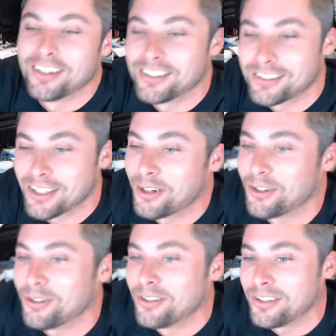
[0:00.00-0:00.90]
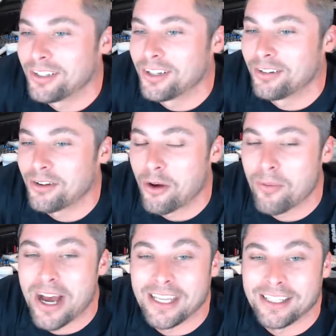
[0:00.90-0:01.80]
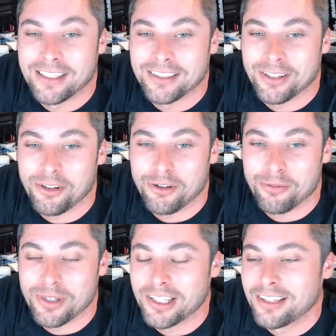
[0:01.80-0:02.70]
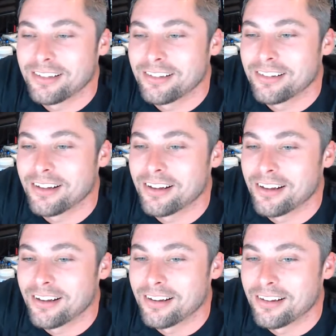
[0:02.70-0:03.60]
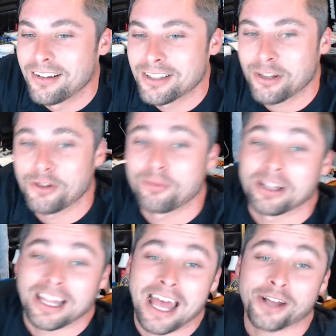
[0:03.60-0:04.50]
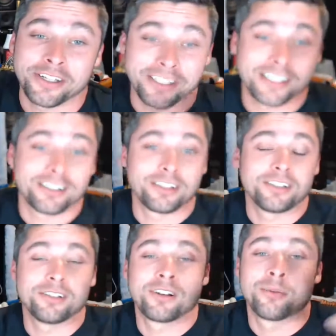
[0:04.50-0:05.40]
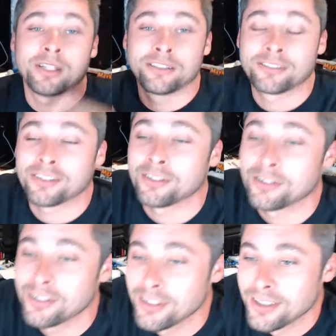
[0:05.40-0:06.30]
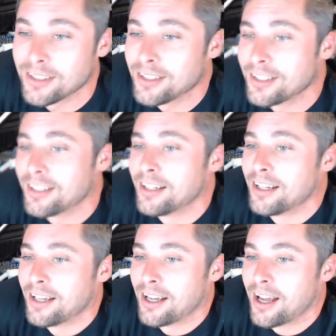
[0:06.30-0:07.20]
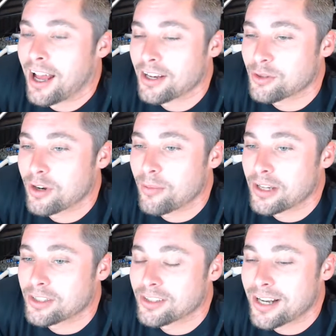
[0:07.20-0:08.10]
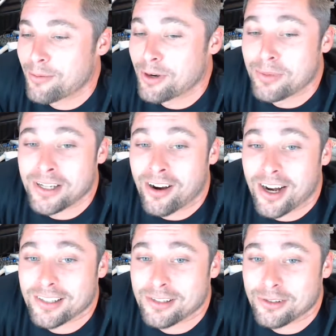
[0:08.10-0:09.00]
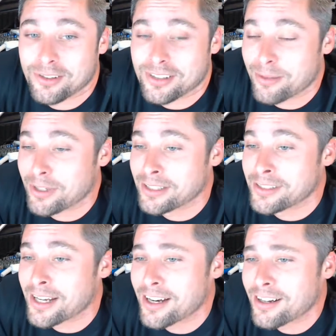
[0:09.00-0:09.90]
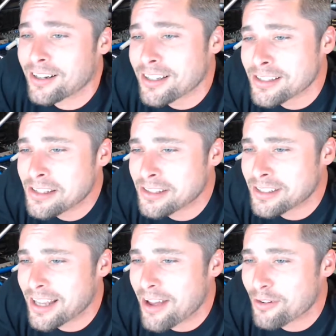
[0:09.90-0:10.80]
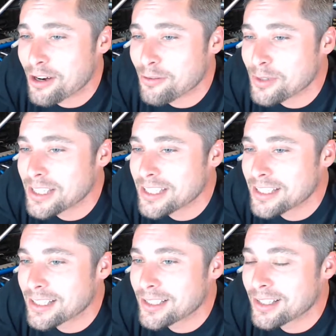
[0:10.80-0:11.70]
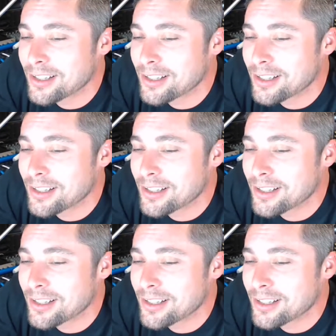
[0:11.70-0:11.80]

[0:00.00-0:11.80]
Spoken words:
So, on my end, it's a little bit loud in here. You know what I mean? So I just want to make sure that I'm going to be all right too, because I'm getting tired. So let's see. Have a great weekend.